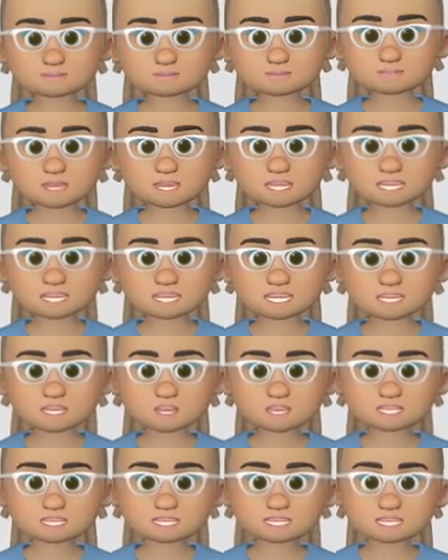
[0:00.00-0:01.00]
has
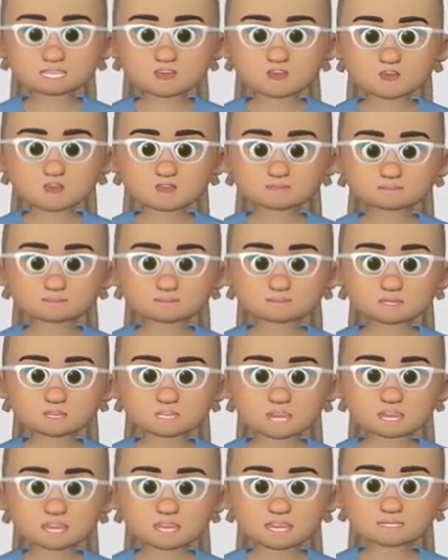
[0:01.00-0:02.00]
been now
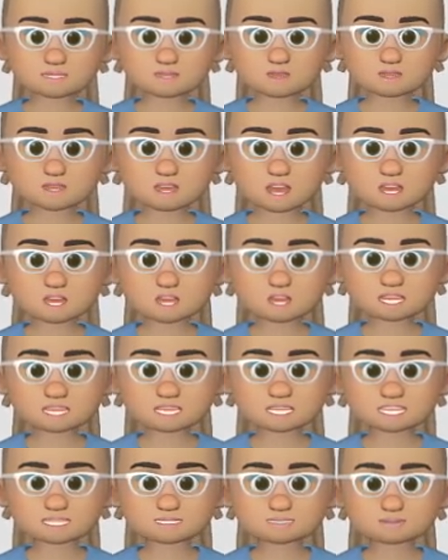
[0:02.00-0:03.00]
converted to
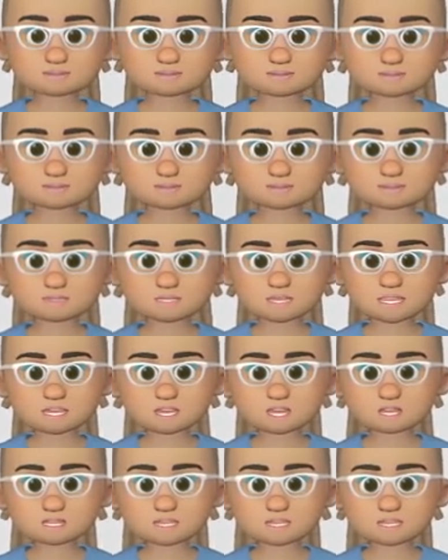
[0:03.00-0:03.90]
condense, and that is